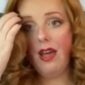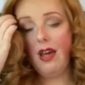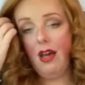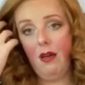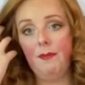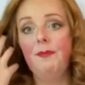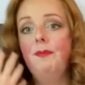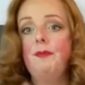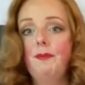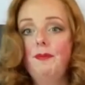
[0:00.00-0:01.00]
Um,
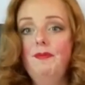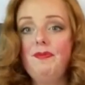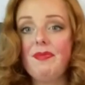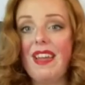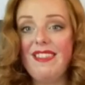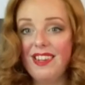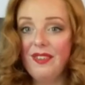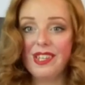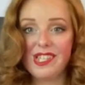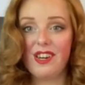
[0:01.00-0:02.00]
and then you
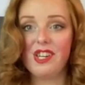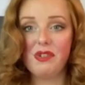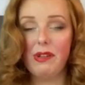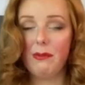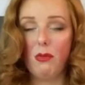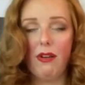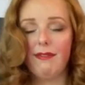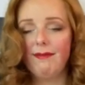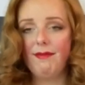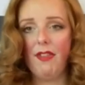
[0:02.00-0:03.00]
can start doing more
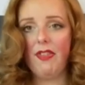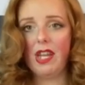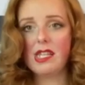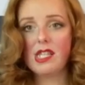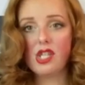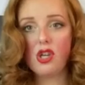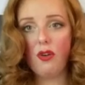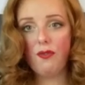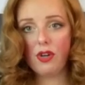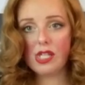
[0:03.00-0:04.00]
fun things. So
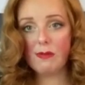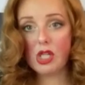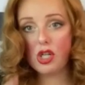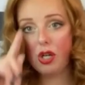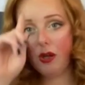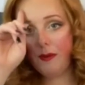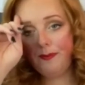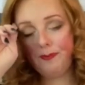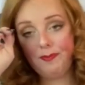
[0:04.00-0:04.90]
first I'm gonna show you